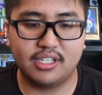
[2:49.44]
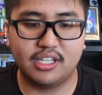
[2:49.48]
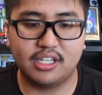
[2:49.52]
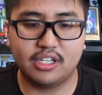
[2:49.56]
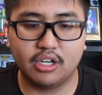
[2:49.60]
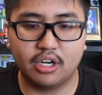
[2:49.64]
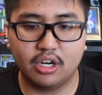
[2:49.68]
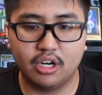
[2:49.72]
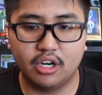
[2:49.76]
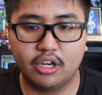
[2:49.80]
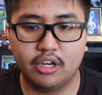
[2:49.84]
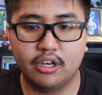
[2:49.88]

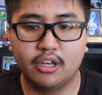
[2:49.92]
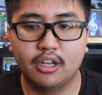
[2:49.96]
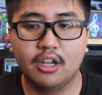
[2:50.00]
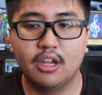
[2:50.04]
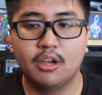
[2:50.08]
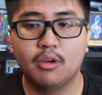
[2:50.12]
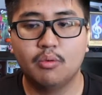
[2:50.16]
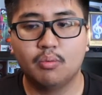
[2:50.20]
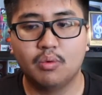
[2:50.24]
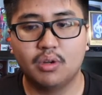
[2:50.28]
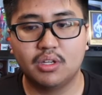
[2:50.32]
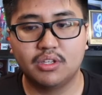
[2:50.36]
card,
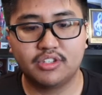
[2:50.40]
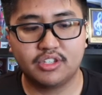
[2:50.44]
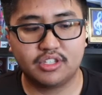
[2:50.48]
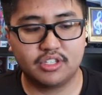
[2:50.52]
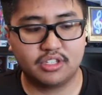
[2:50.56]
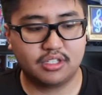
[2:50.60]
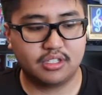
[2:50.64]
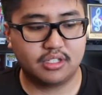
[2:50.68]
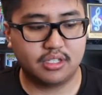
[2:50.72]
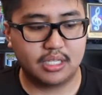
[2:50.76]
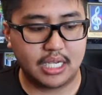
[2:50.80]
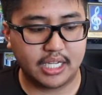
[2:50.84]
which
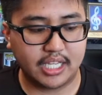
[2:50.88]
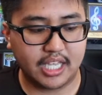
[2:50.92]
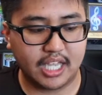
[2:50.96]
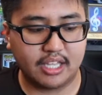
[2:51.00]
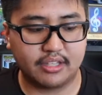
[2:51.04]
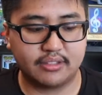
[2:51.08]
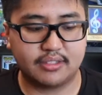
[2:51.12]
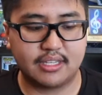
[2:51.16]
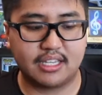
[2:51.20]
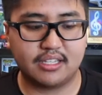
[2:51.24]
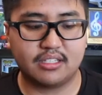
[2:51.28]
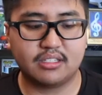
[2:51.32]

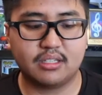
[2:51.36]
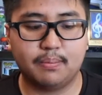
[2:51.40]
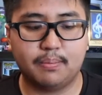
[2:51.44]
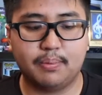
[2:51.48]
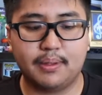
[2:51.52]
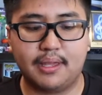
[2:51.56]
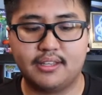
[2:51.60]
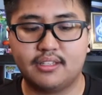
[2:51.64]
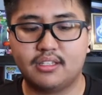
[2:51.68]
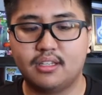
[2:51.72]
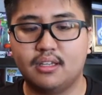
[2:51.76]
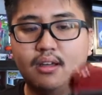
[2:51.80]
again takes the
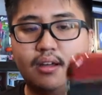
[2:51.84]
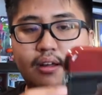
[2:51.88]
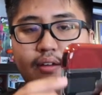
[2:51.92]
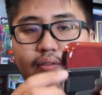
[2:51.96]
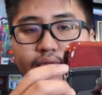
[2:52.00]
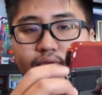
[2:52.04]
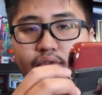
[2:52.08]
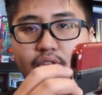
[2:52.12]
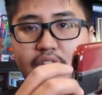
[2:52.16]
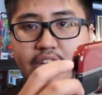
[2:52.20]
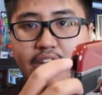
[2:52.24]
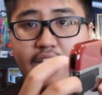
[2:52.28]
place
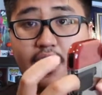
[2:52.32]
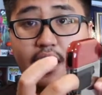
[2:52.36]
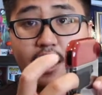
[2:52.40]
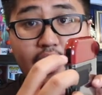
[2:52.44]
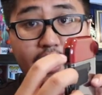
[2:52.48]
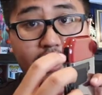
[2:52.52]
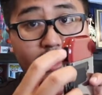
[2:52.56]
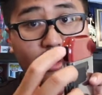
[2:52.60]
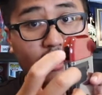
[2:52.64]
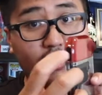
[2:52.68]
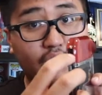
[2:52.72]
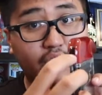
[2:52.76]
of the
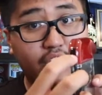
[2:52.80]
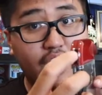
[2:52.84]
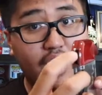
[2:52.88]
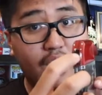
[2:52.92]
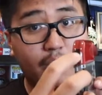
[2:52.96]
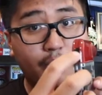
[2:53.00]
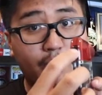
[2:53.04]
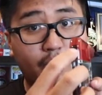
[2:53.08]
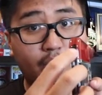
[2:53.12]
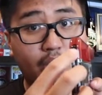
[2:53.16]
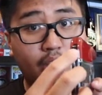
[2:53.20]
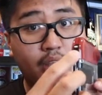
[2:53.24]
IR
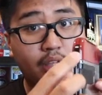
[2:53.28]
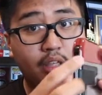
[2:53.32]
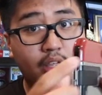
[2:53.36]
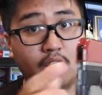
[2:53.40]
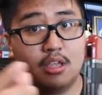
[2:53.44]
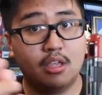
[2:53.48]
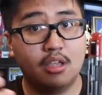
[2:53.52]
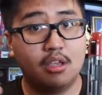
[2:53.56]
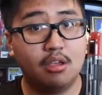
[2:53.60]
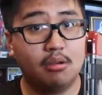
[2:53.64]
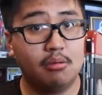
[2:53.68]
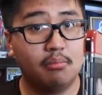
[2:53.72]
camera.
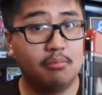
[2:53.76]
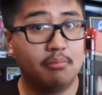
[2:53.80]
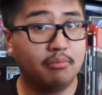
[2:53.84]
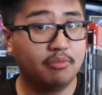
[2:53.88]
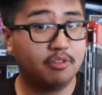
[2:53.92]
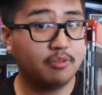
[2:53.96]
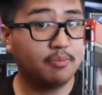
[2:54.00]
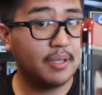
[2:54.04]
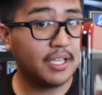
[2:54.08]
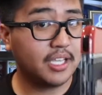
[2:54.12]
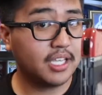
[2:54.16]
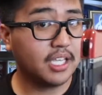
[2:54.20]

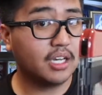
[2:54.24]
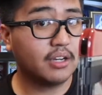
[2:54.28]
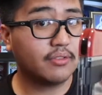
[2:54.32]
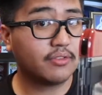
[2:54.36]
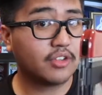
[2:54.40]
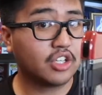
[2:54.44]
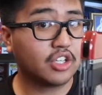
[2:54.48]
Speaking of